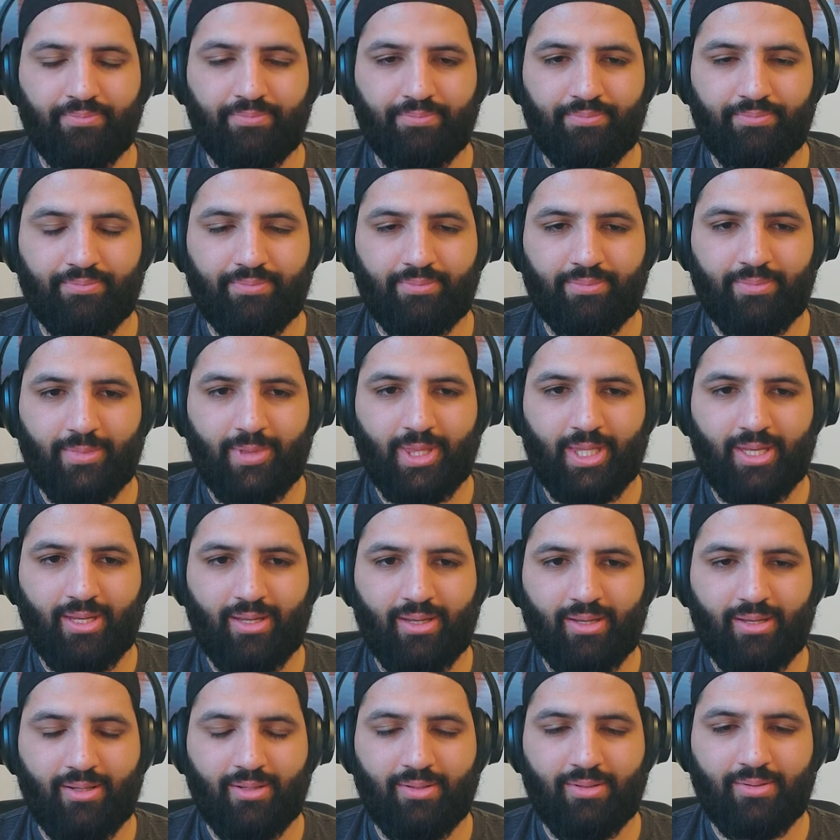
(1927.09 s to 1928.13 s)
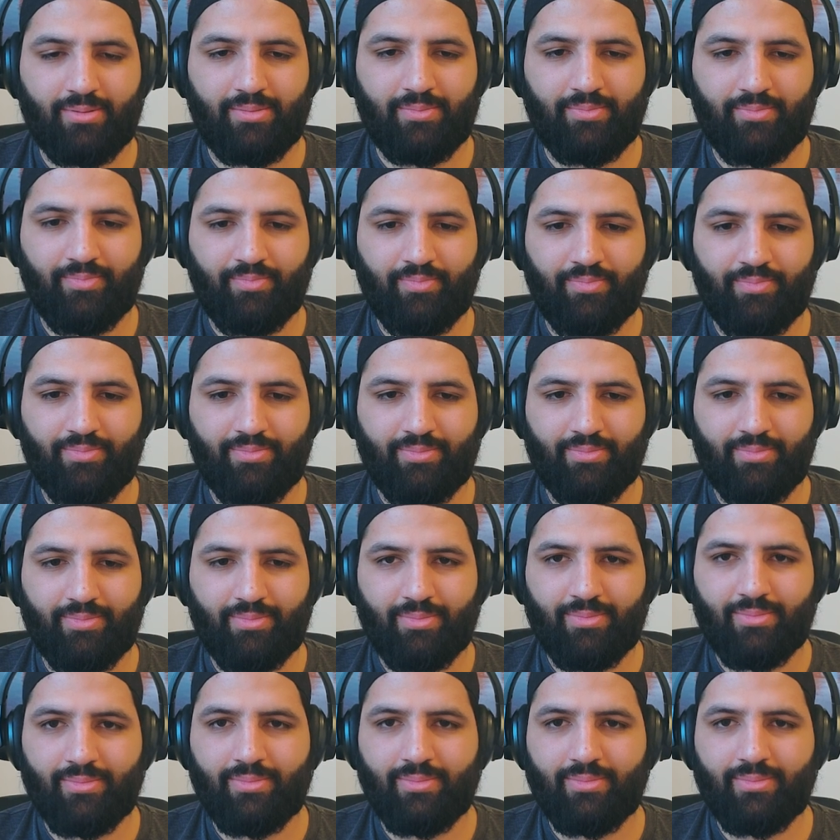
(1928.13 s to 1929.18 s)

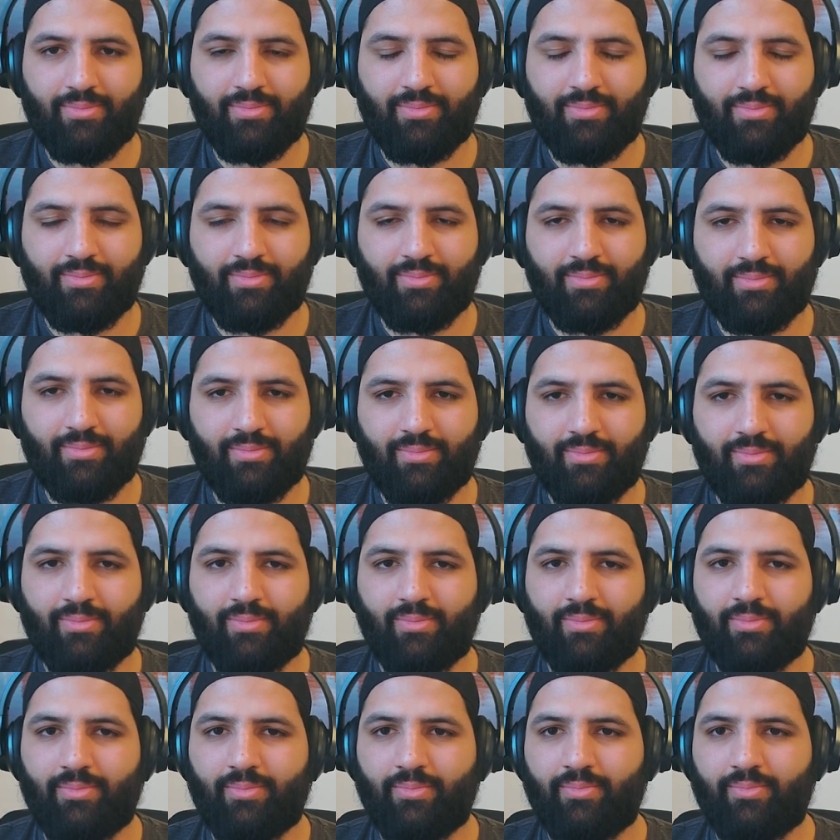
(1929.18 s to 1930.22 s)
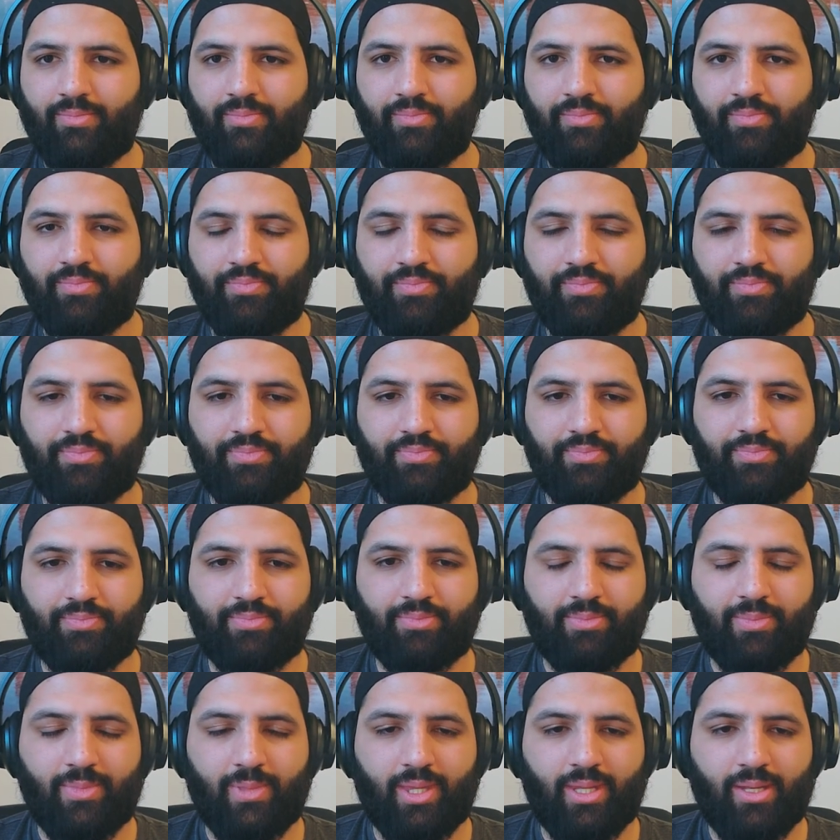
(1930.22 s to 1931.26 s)

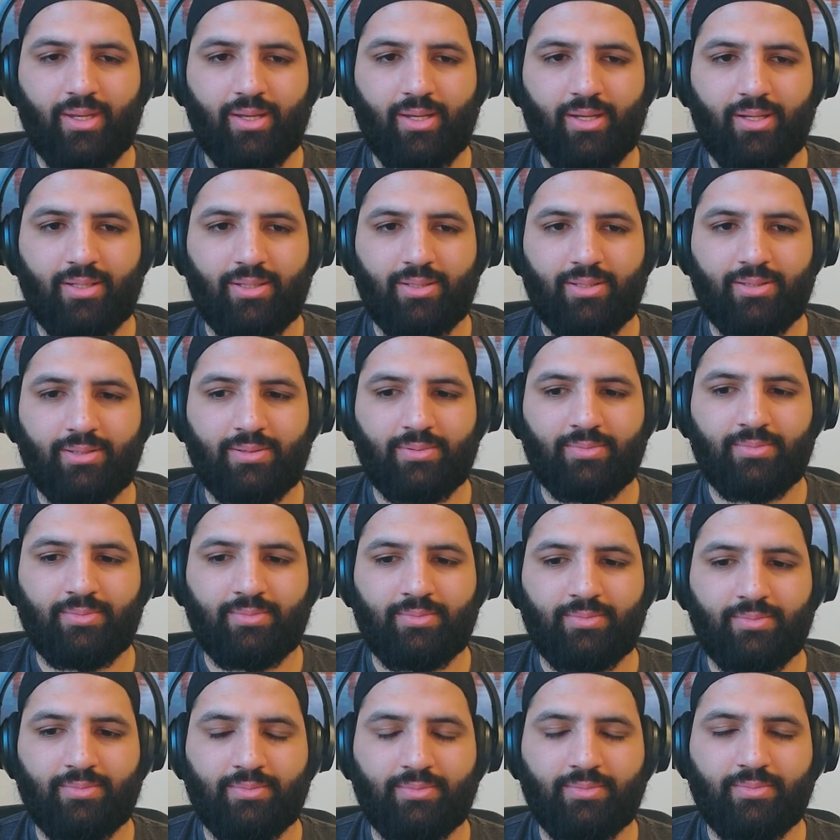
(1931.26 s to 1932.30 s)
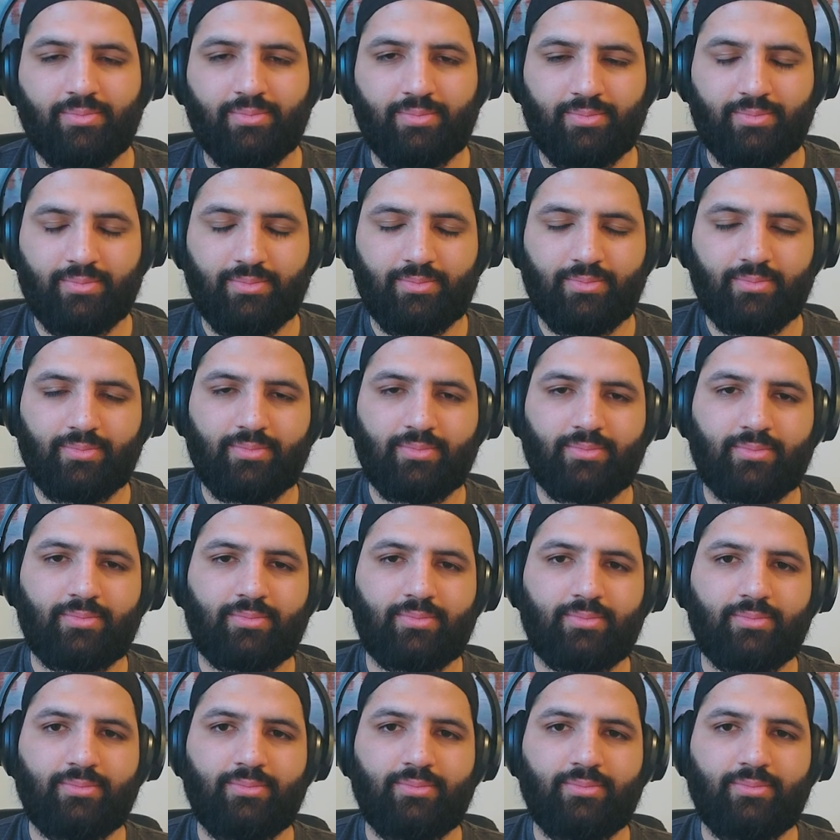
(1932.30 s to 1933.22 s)
(silent)